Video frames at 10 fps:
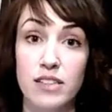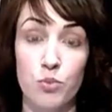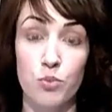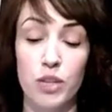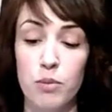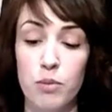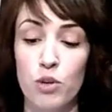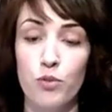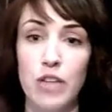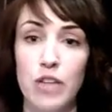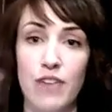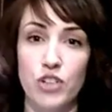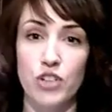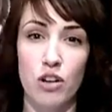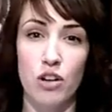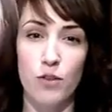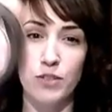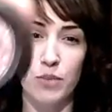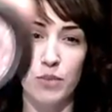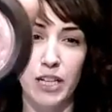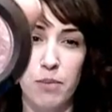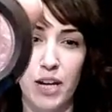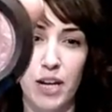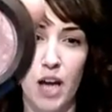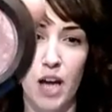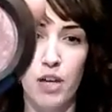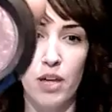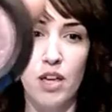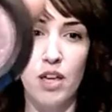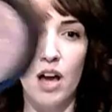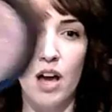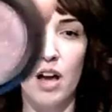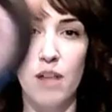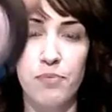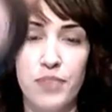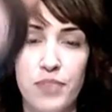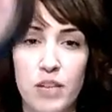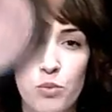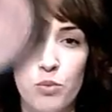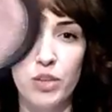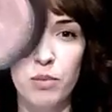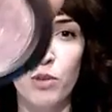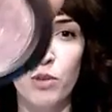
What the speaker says: It's a really beautiful lavender color. I don't know if it's really going to pick up. Really beautiful